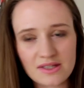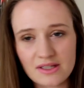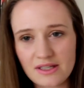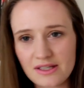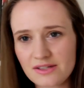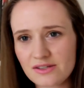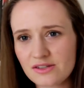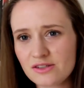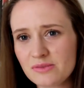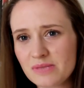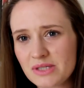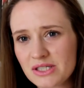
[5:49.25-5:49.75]

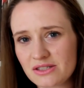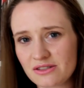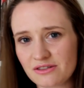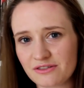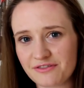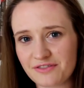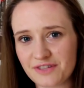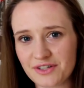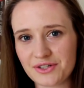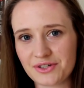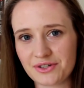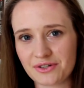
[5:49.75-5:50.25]
There's an almost sort
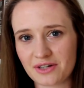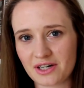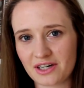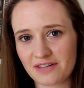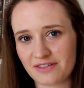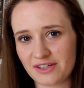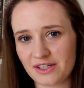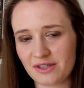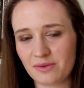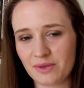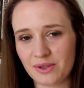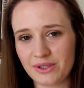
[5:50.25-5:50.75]
of
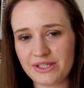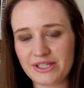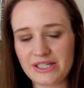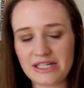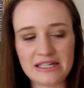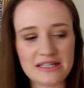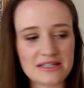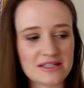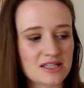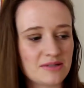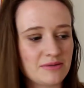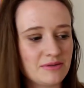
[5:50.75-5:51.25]
photographic
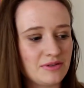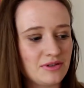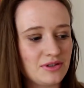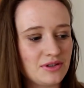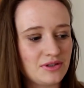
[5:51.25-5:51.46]
quality to some of